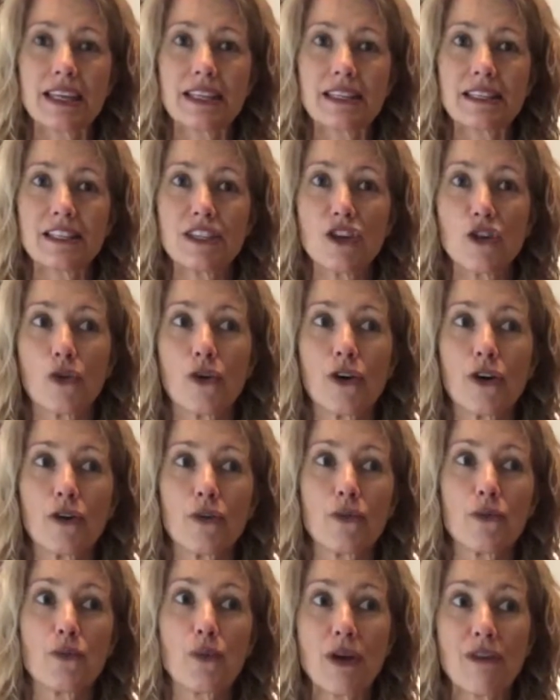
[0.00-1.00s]

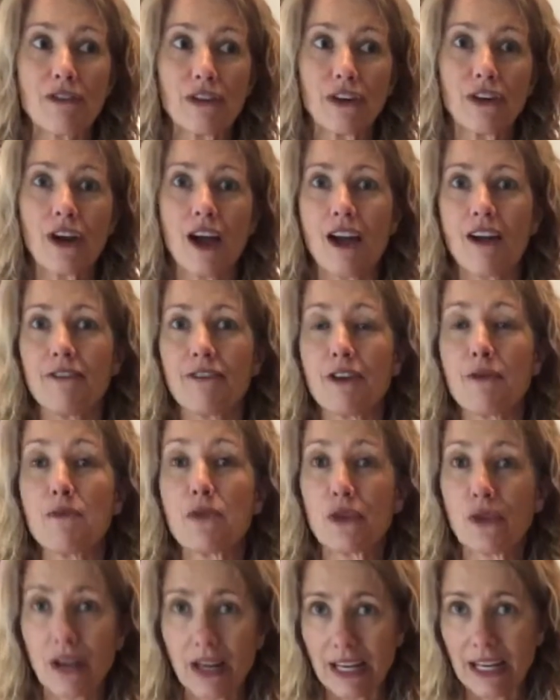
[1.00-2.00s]
your river of
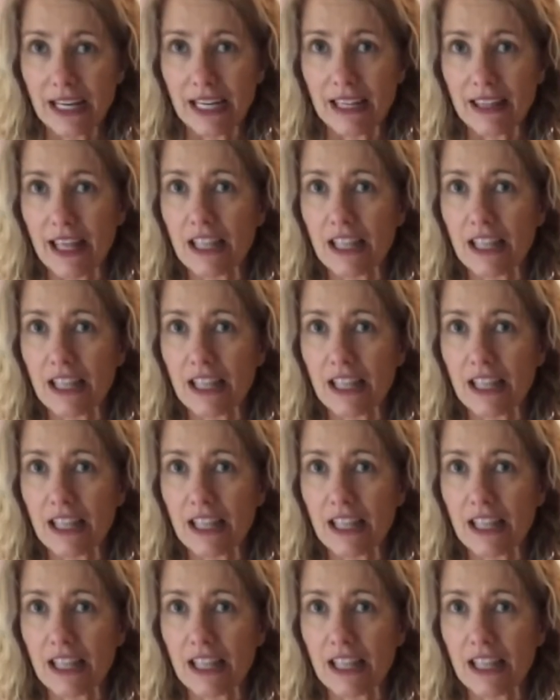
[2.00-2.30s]
immunity